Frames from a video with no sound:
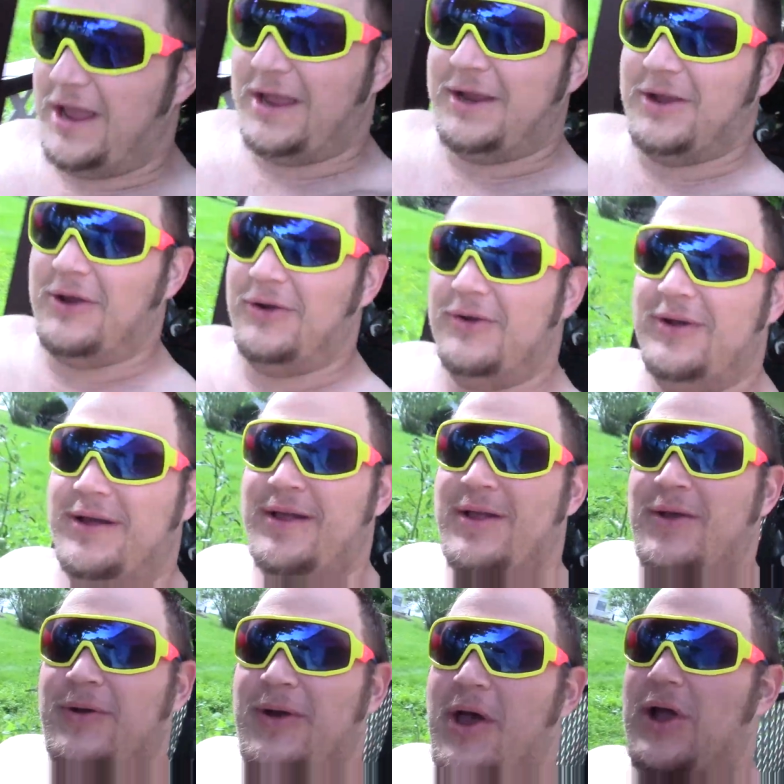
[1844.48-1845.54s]
hang out.
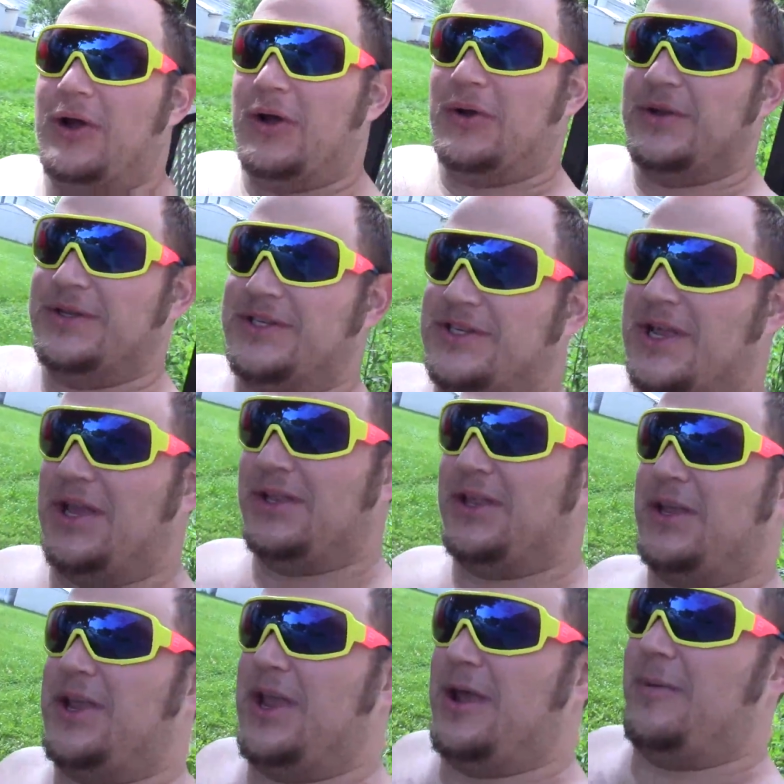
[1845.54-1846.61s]
I hung out inside
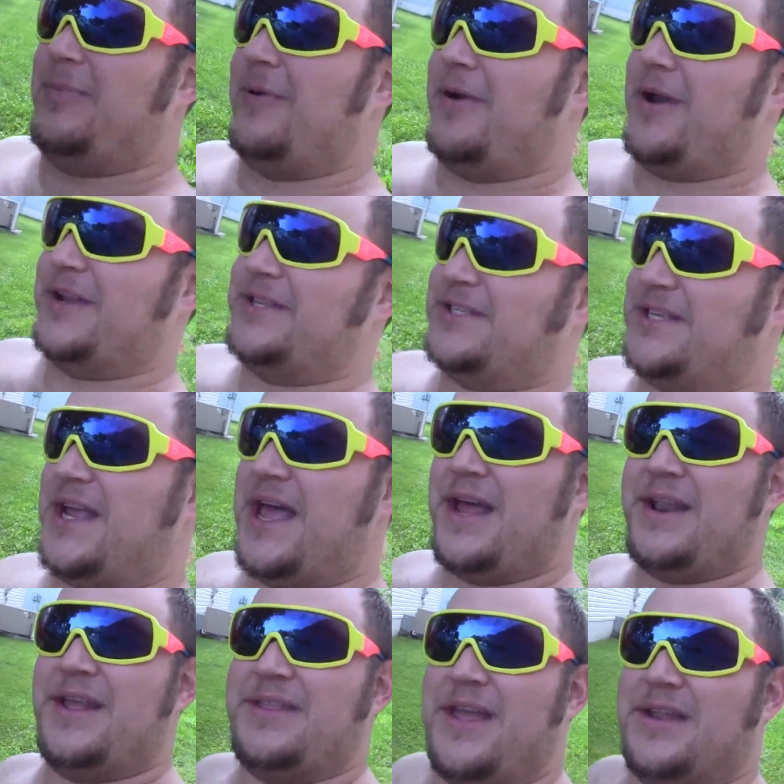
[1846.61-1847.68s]
the camper, and I
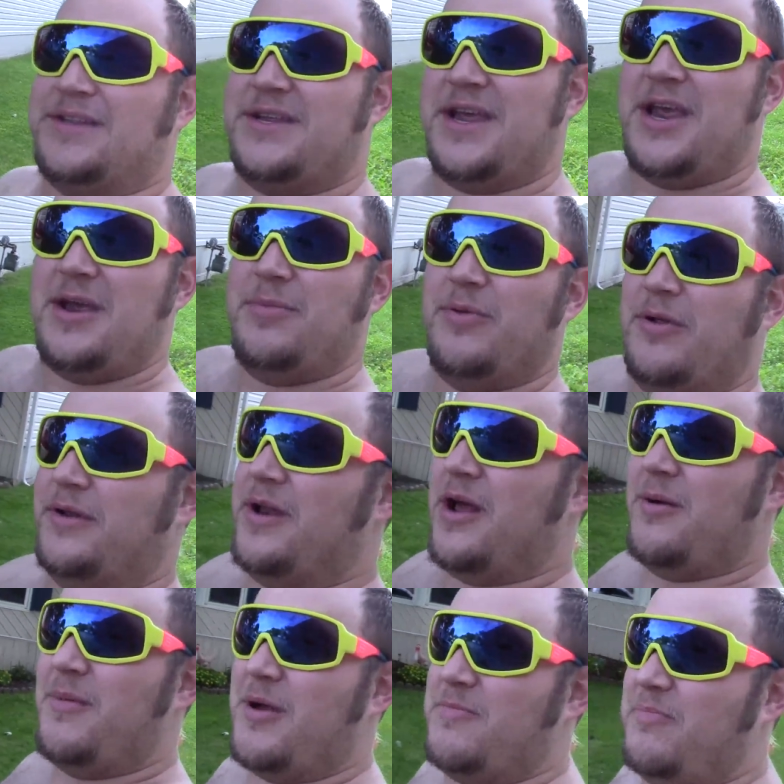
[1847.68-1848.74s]
sat at that table, and
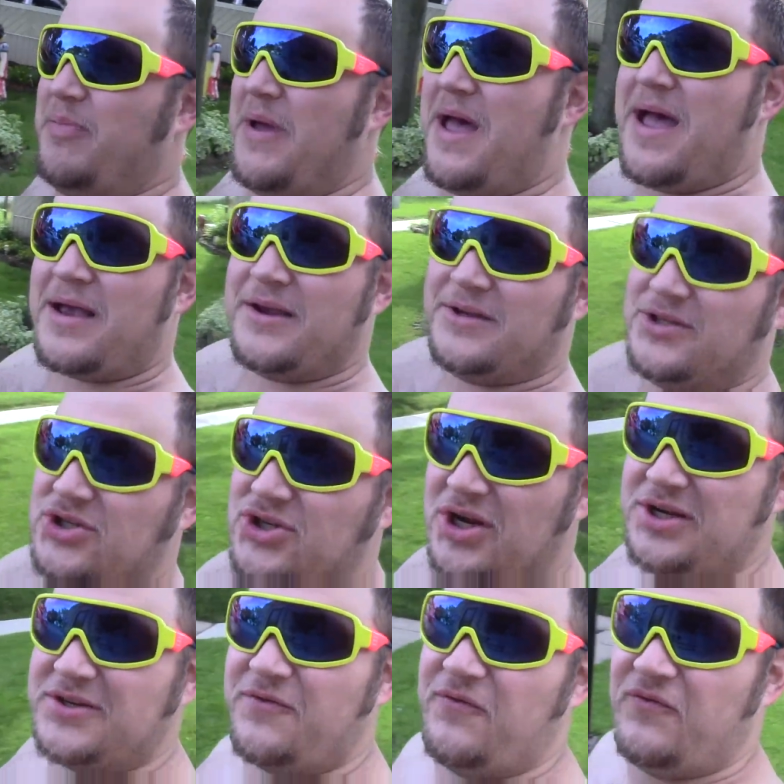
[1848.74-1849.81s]
now my back is
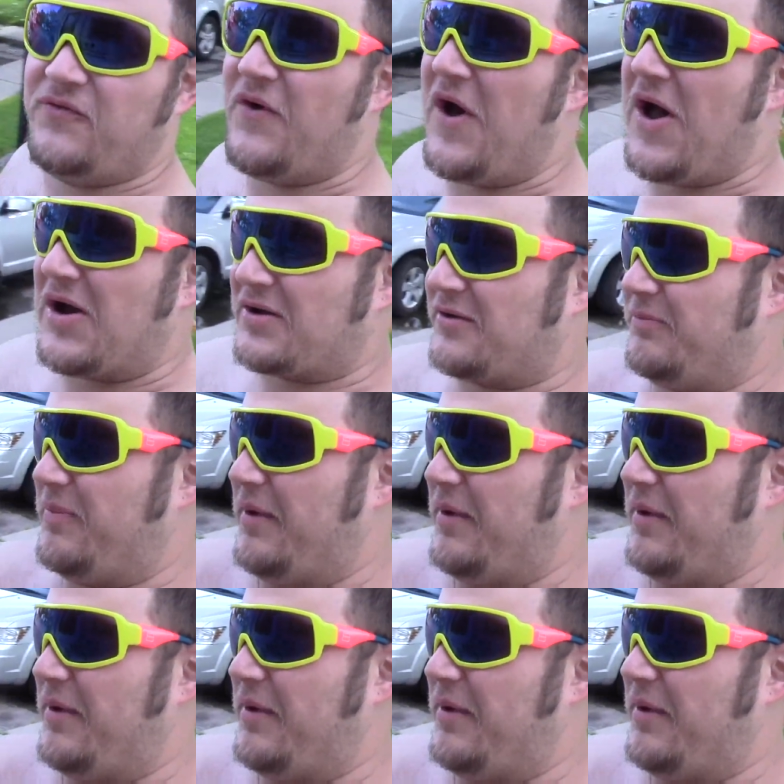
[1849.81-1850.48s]
just fucked,